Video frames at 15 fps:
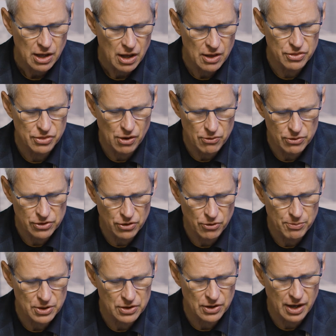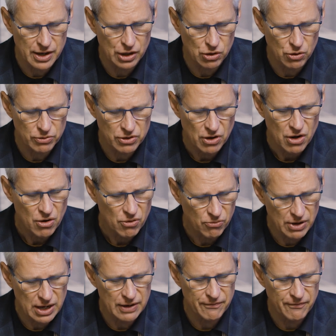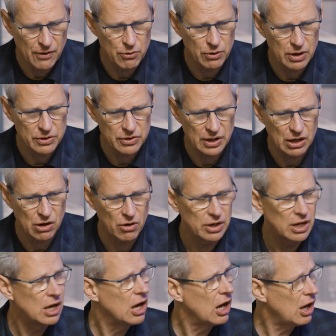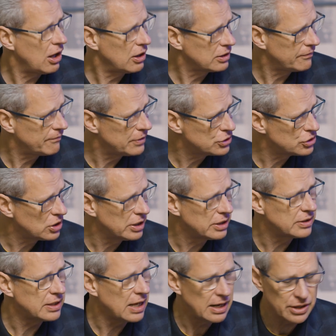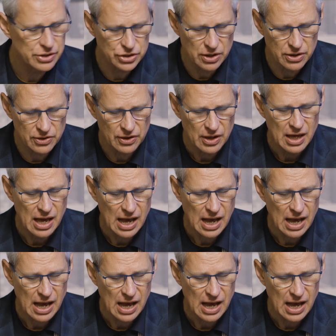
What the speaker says: And those supercycles really focusing on artificial intelligence